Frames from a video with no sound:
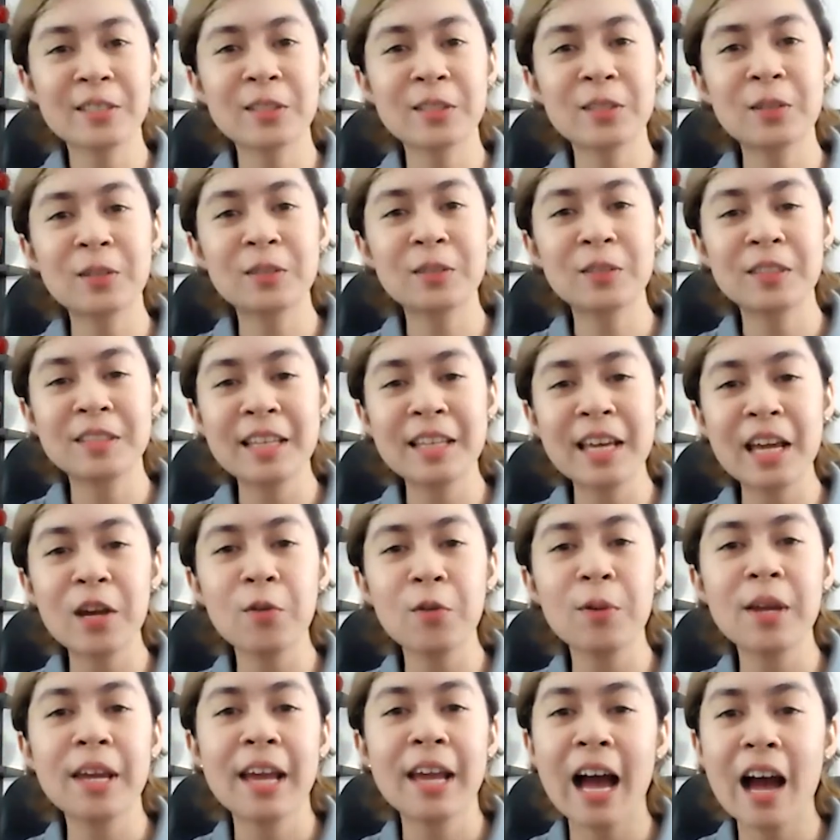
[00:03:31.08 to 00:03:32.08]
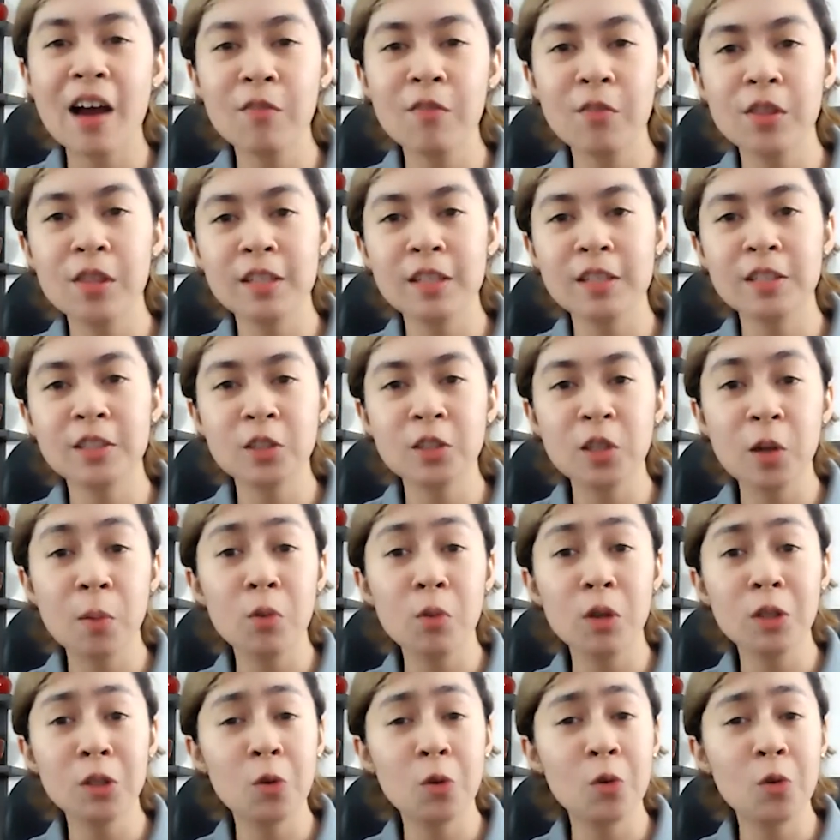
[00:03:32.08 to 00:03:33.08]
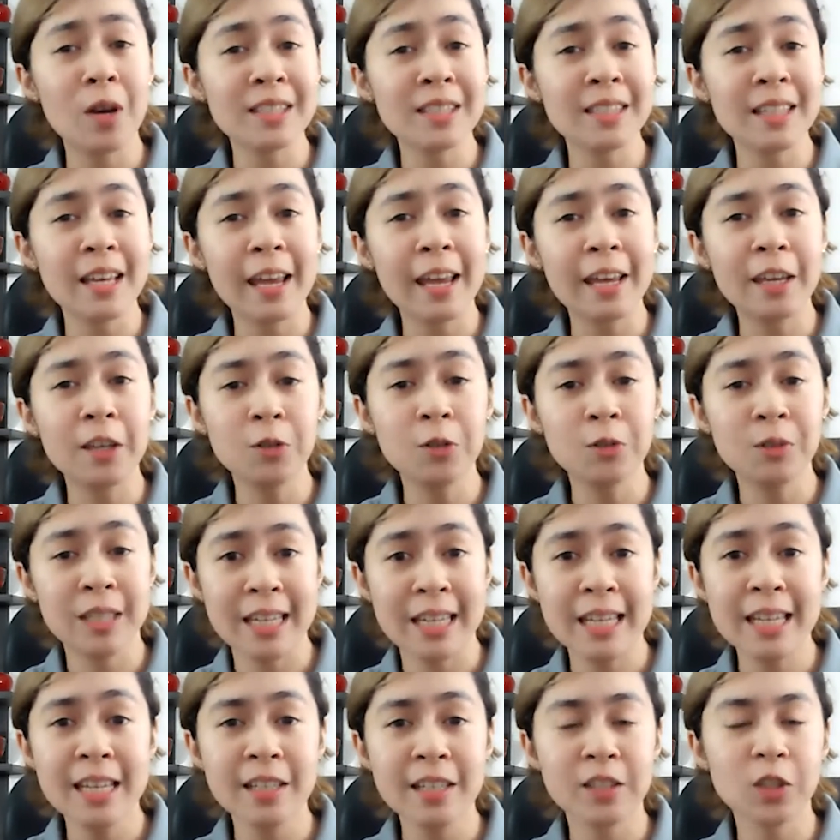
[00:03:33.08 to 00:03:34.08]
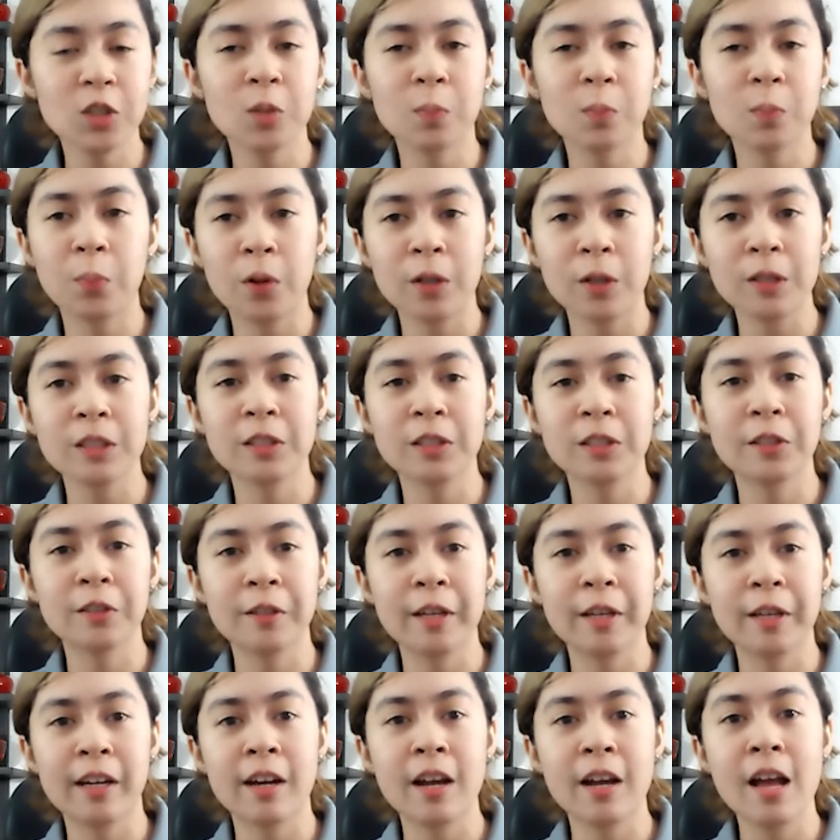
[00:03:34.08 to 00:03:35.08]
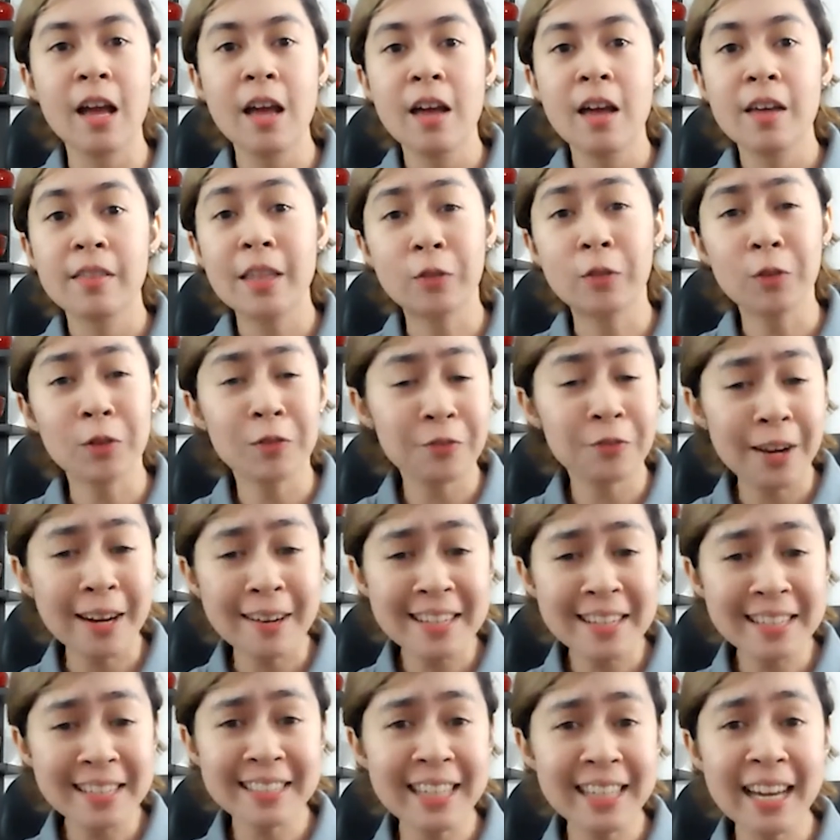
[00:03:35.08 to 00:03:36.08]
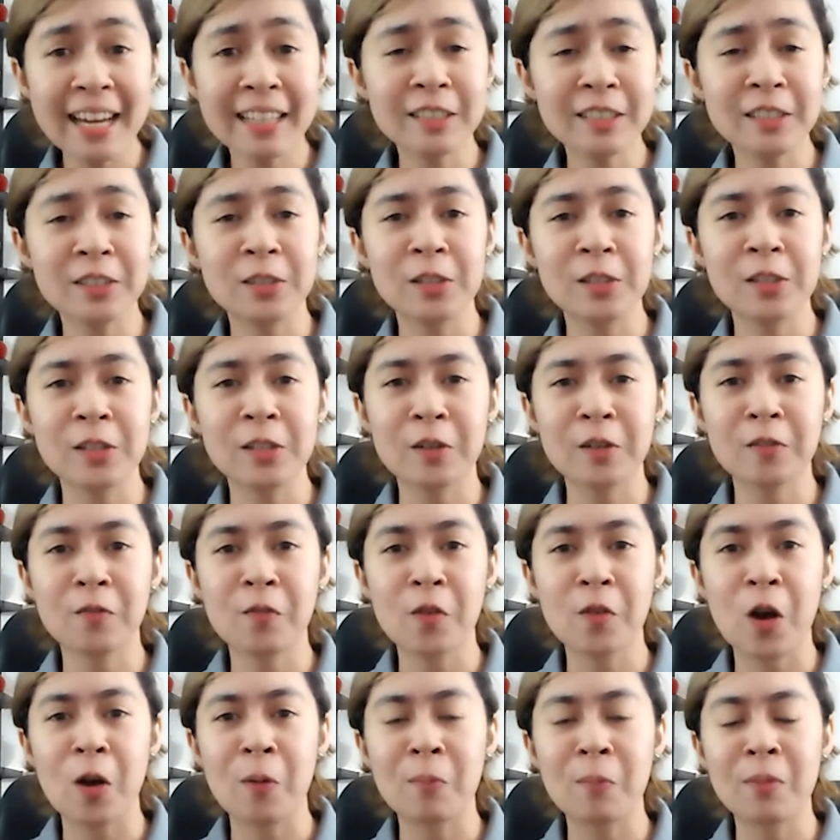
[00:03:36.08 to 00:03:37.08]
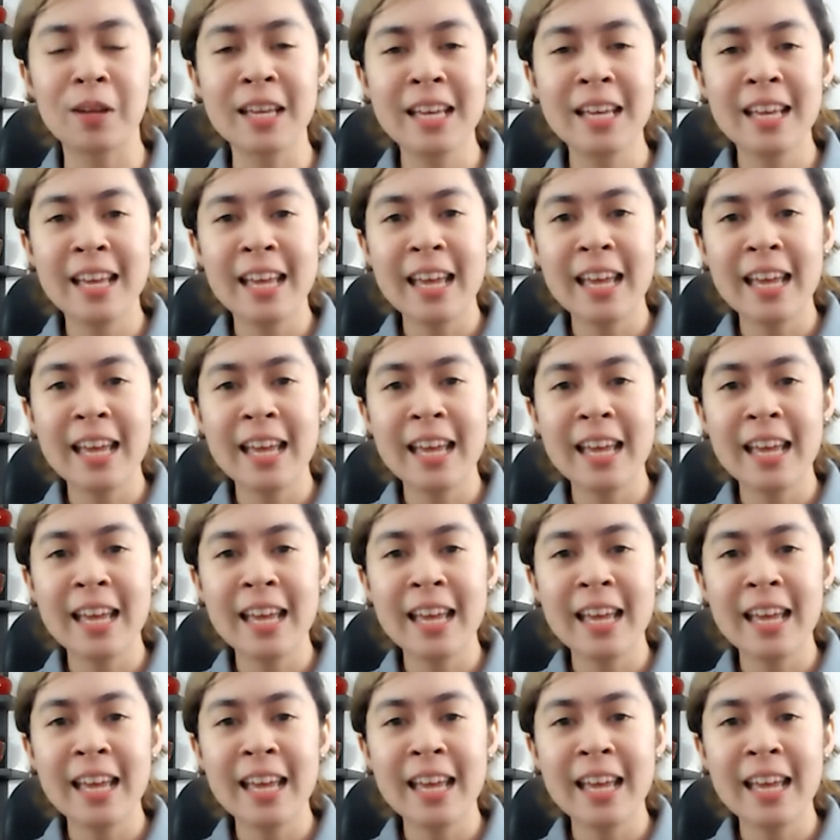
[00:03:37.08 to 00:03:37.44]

So today we have with us someone who has a unique sports career that we're very excited to learn from.